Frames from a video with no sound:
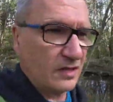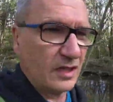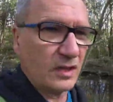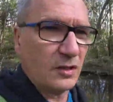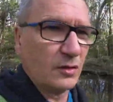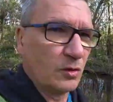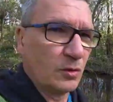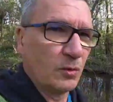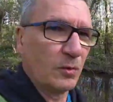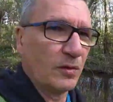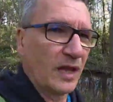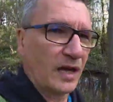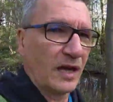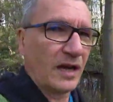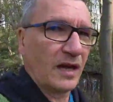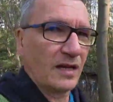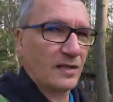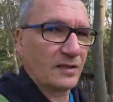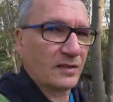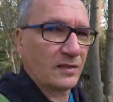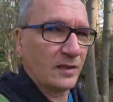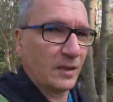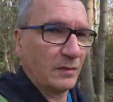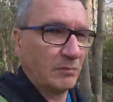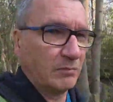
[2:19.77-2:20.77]
Didn't do that
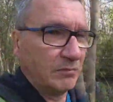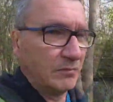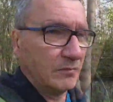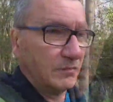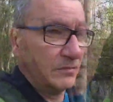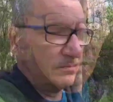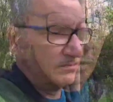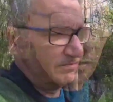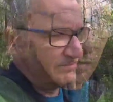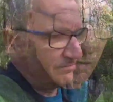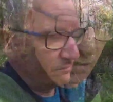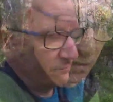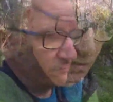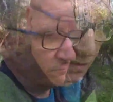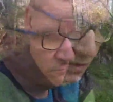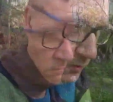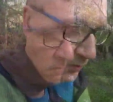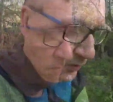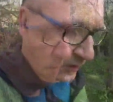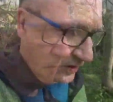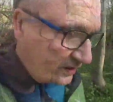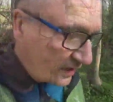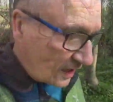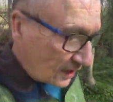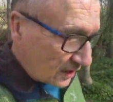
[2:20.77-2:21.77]
last time.
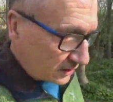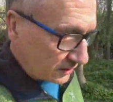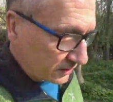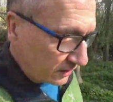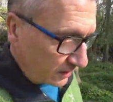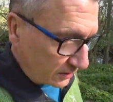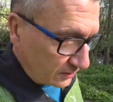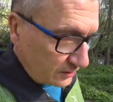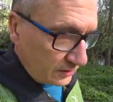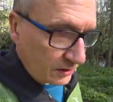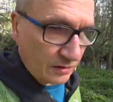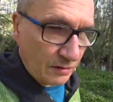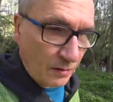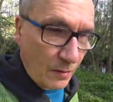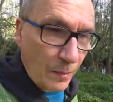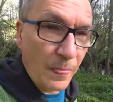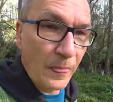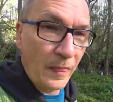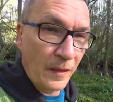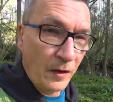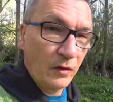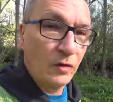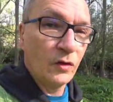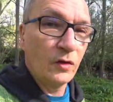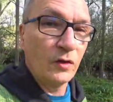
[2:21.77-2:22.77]
Now the task is,
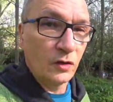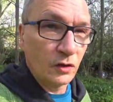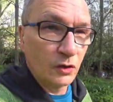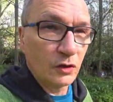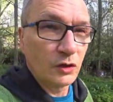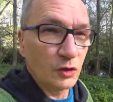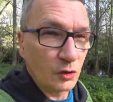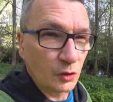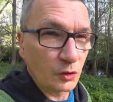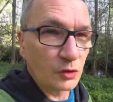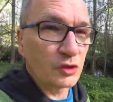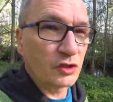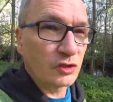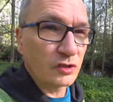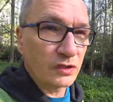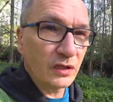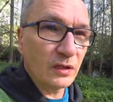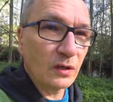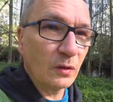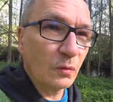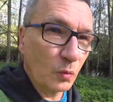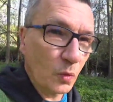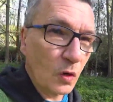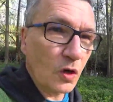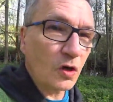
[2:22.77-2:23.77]
you
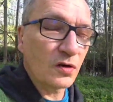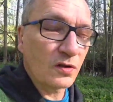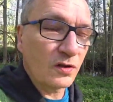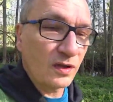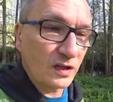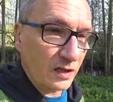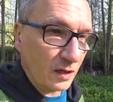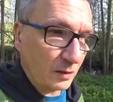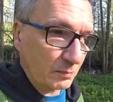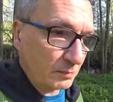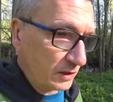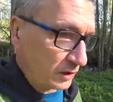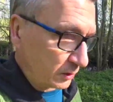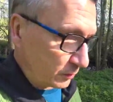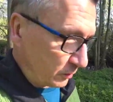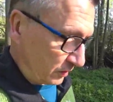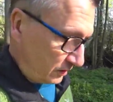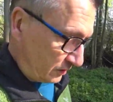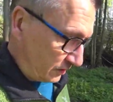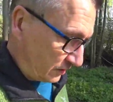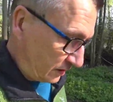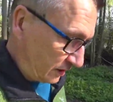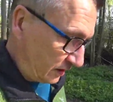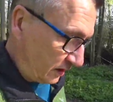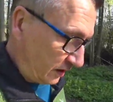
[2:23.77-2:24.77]
still walk the Camino.
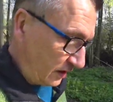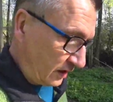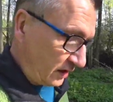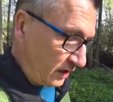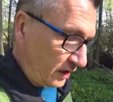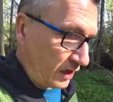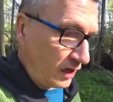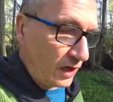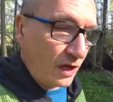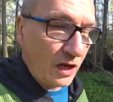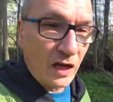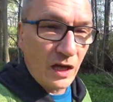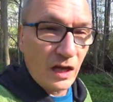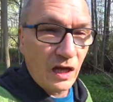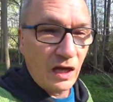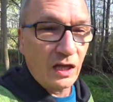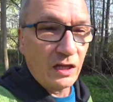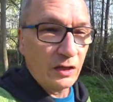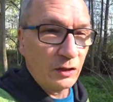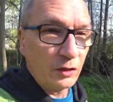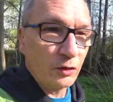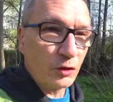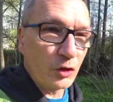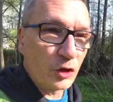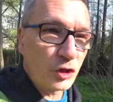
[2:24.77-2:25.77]

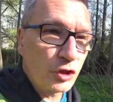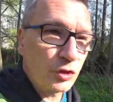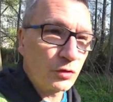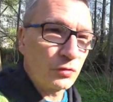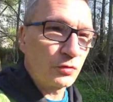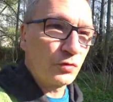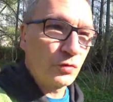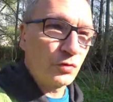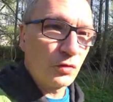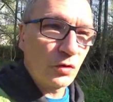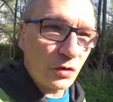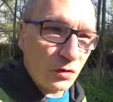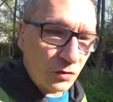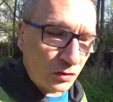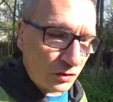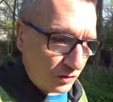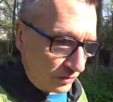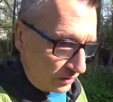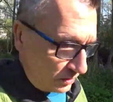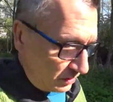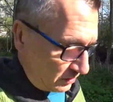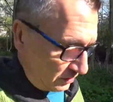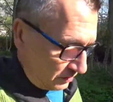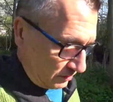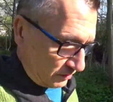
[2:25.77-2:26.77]
And you should not
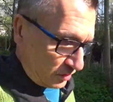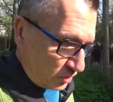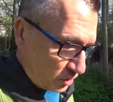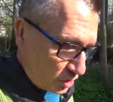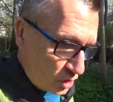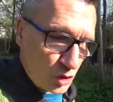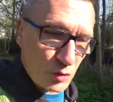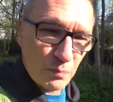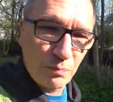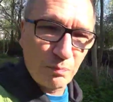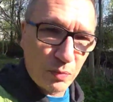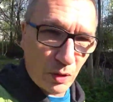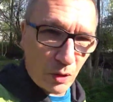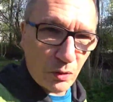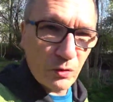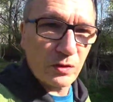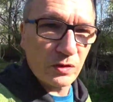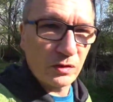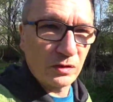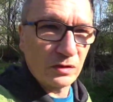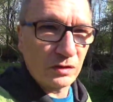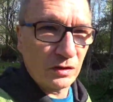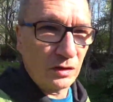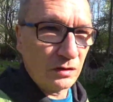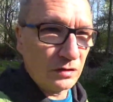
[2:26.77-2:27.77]

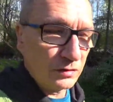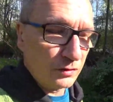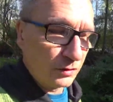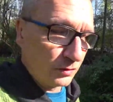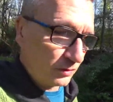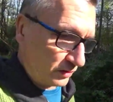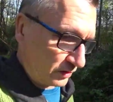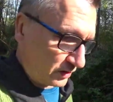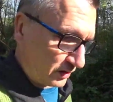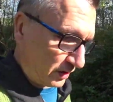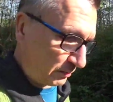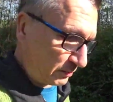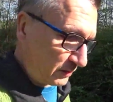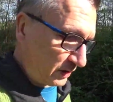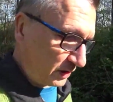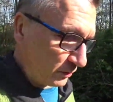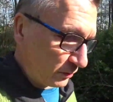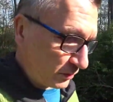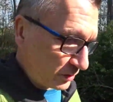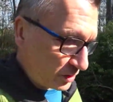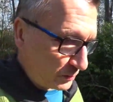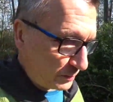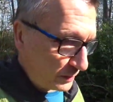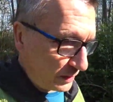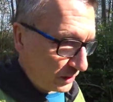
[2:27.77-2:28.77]
spoil your
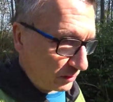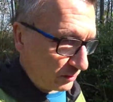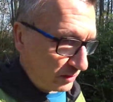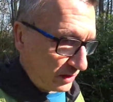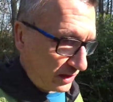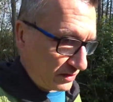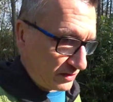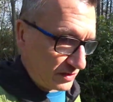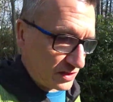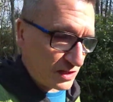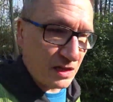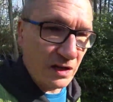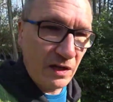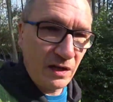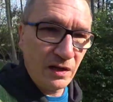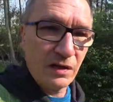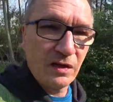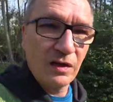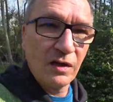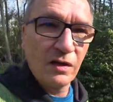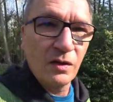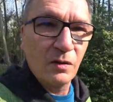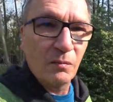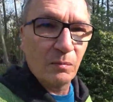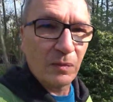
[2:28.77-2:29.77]
Camino experience
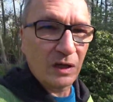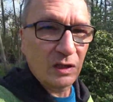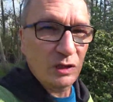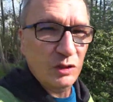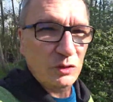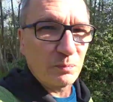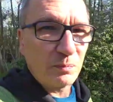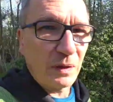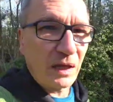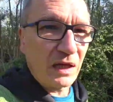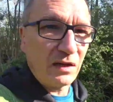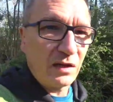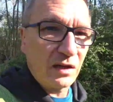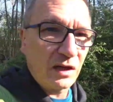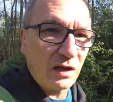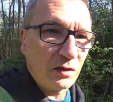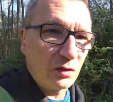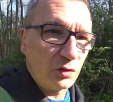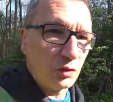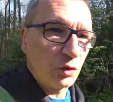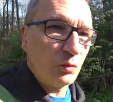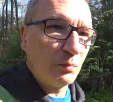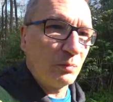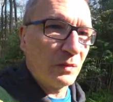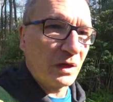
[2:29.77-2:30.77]
by
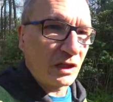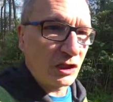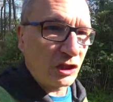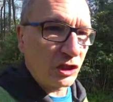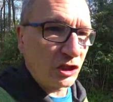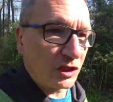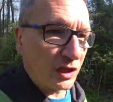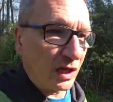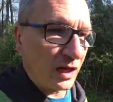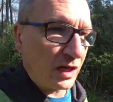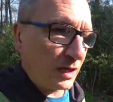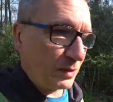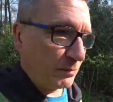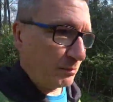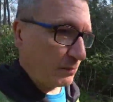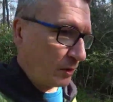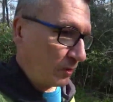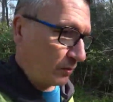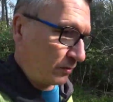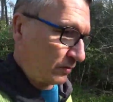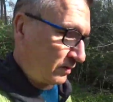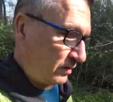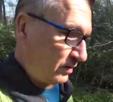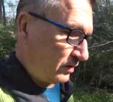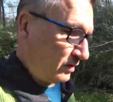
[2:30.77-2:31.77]
spending too much time
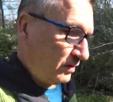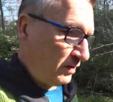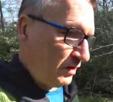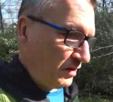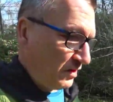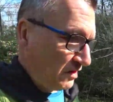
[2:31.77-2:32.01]
on